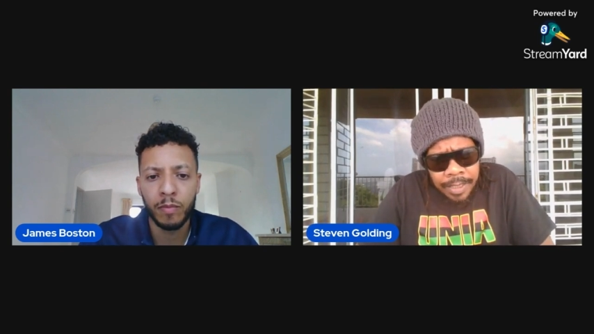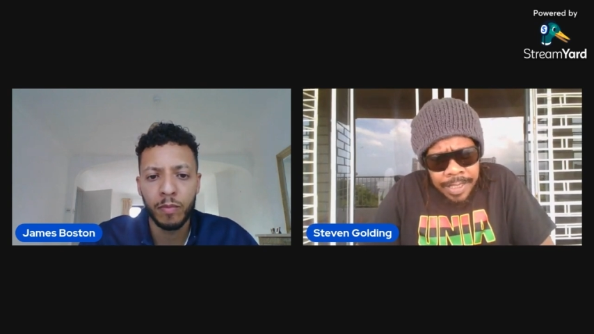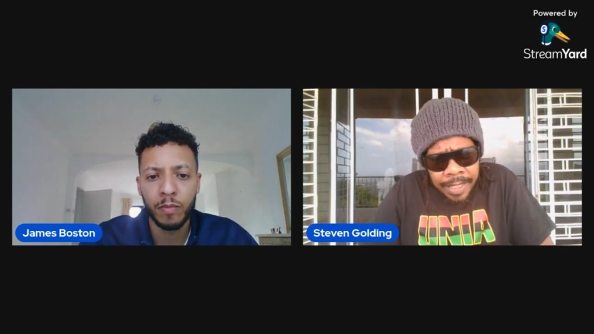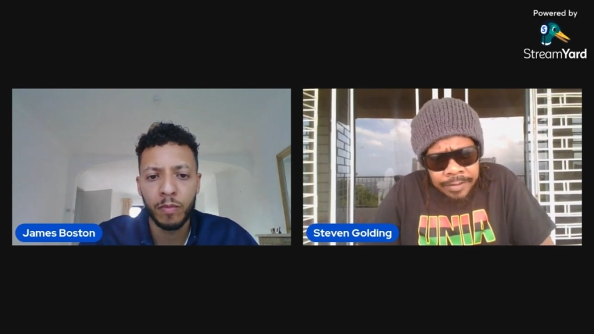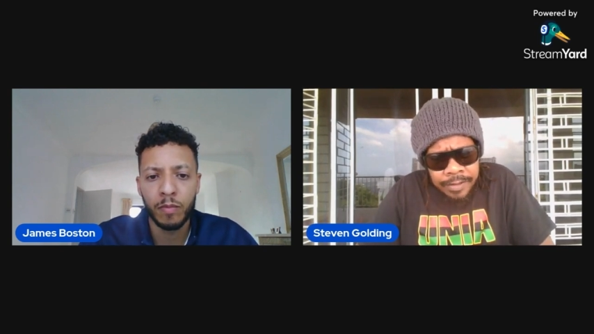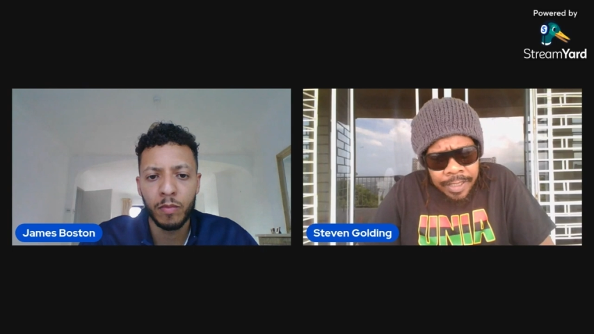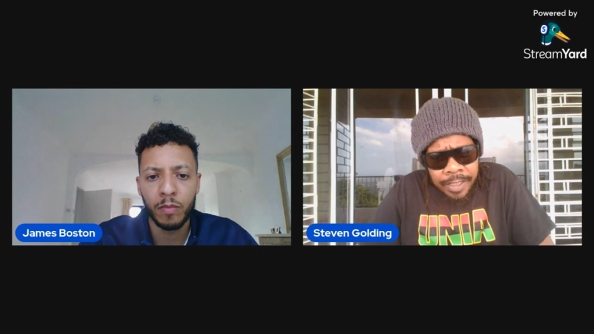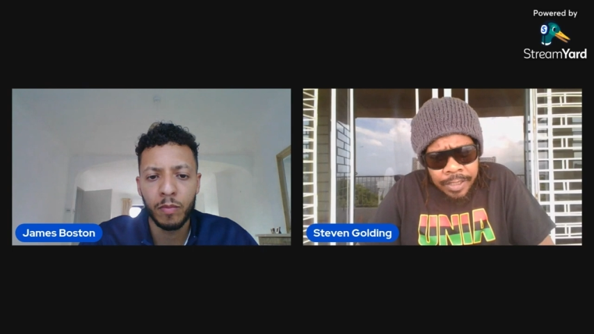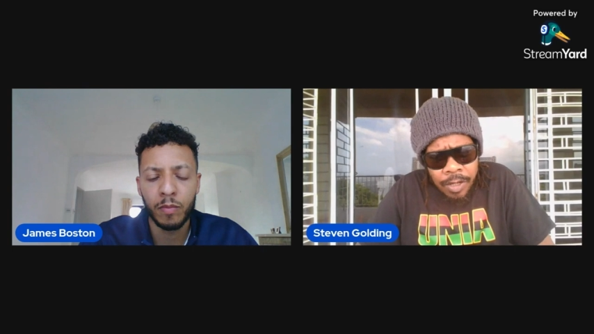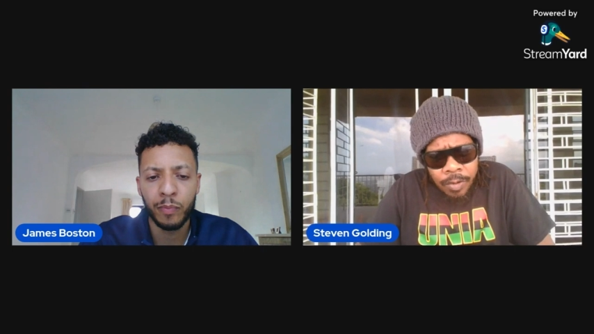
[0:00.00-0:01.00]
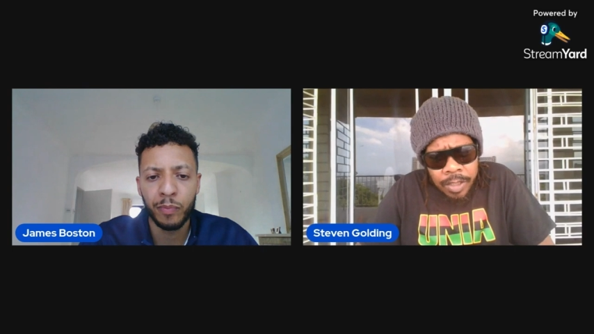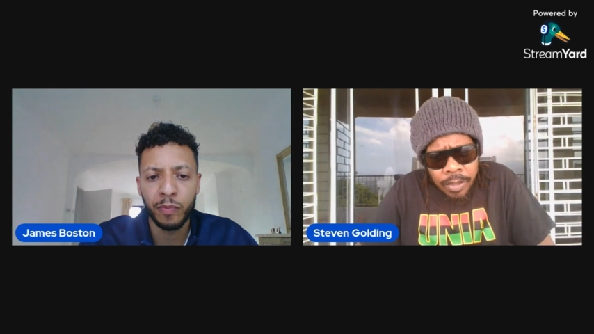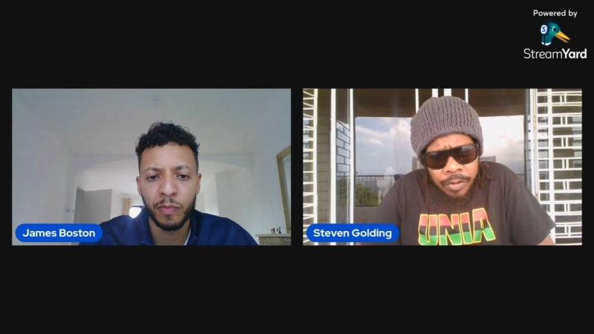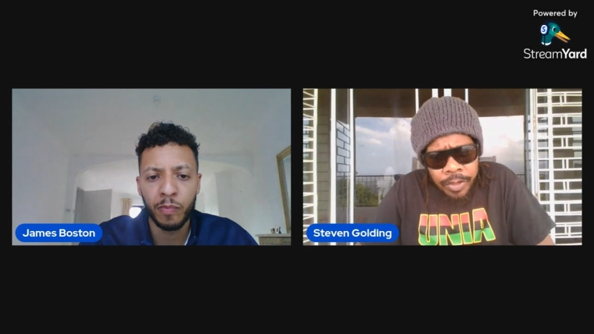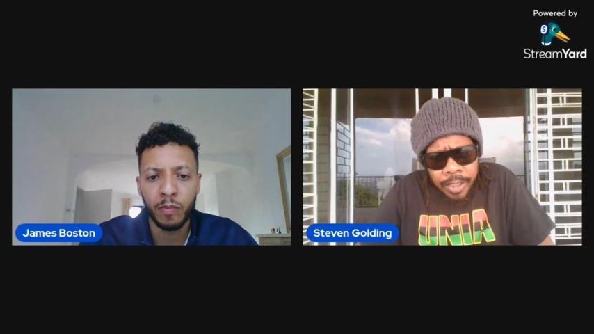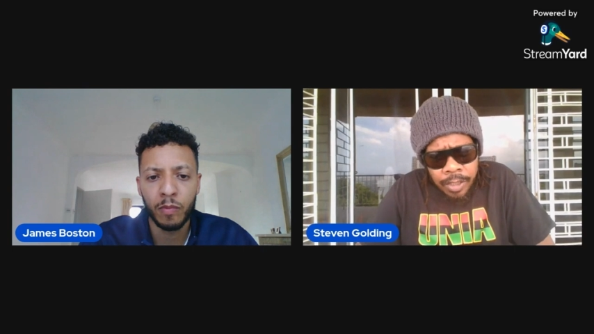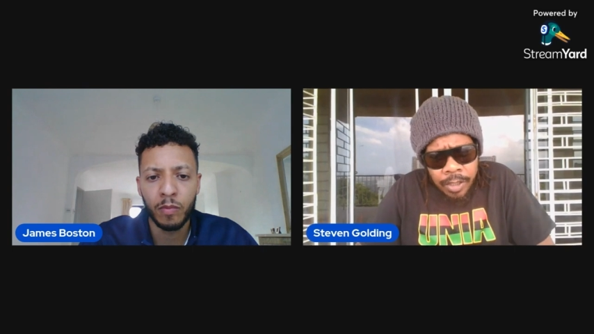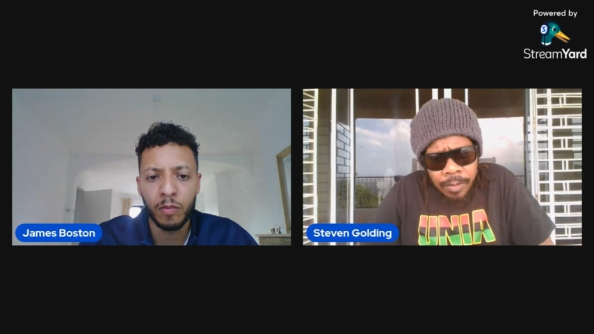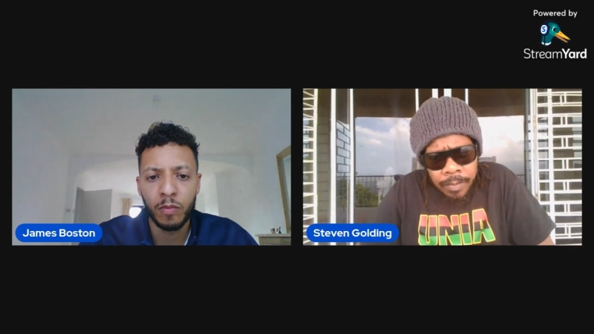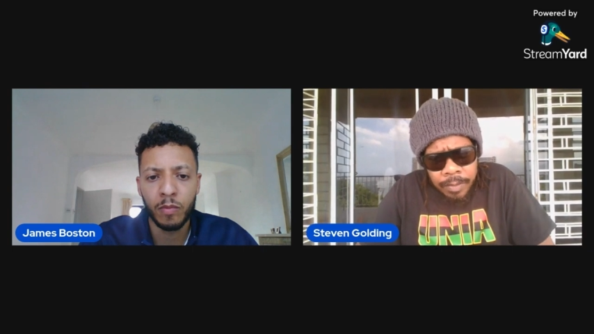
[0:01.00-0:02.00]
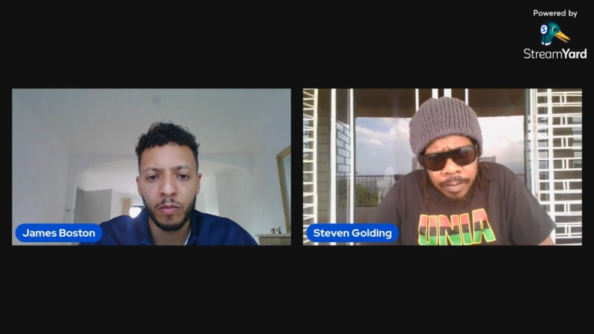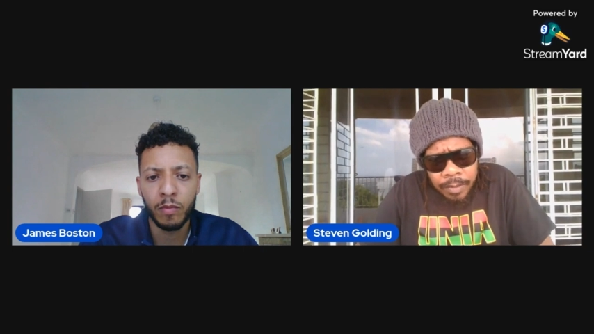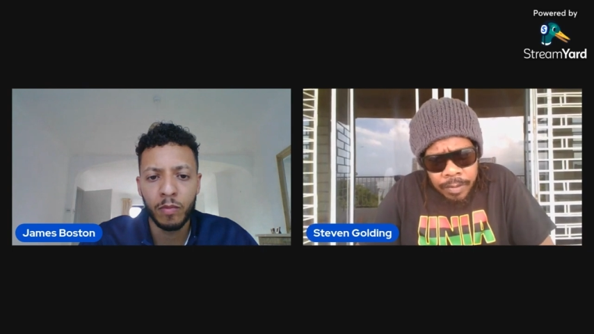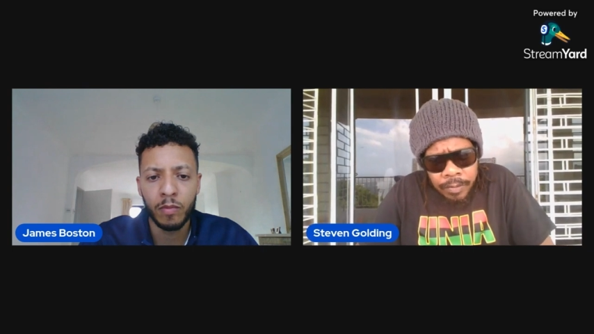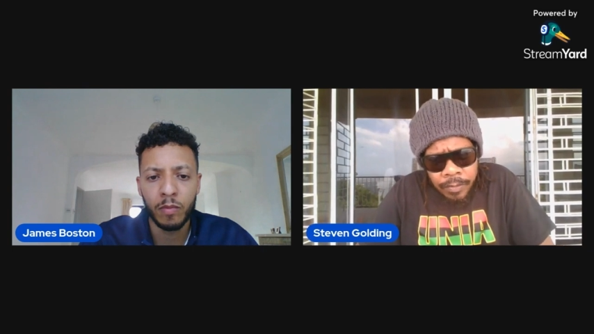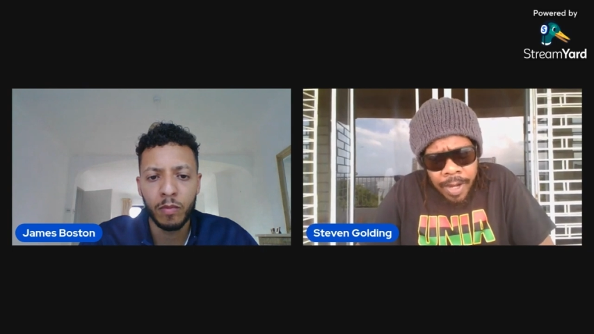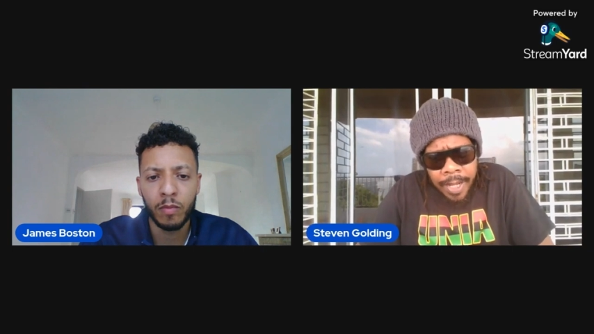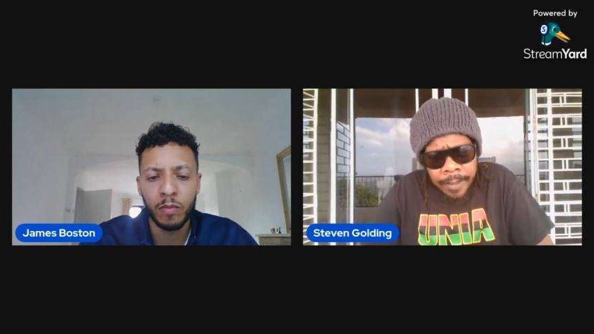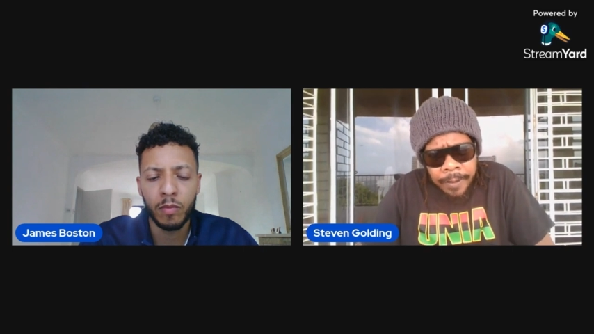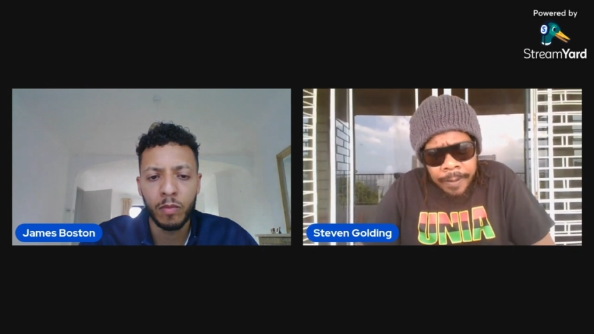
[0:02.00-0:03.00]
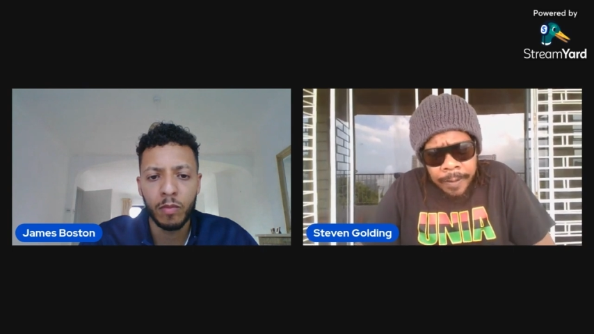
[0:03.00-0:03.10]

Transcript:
Speaker 1: That's still in our curriculum, right?